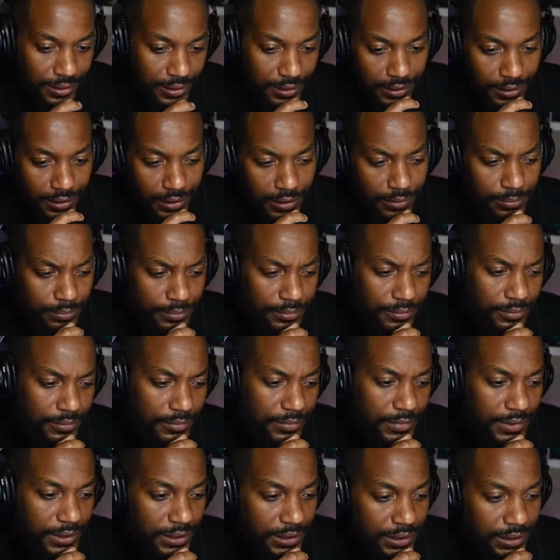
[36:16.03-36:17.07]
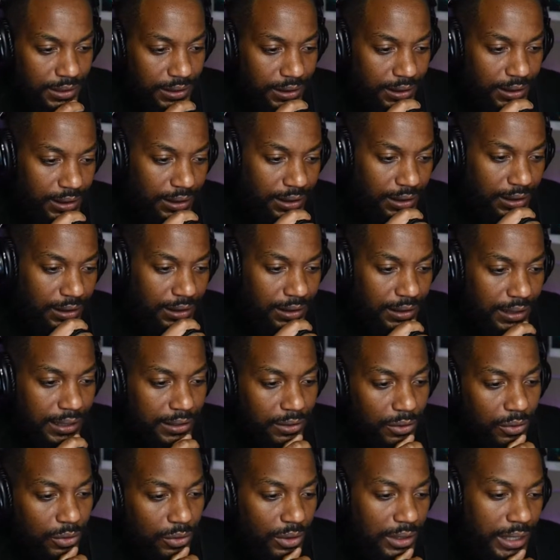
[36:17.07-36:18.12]
Hey. That
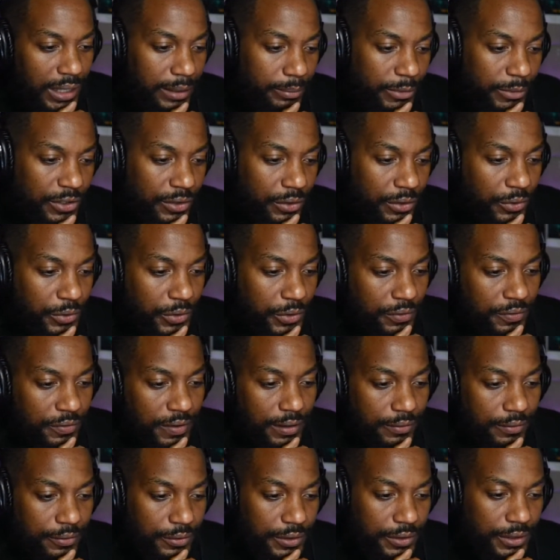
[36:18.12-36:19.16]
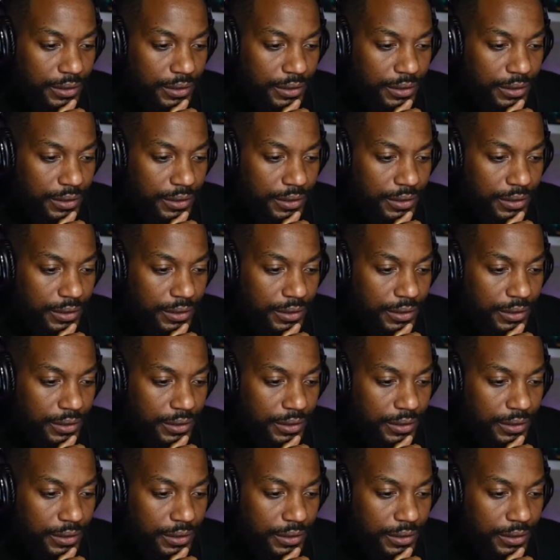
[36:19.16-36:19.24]
don't look like Mr. 305 for real.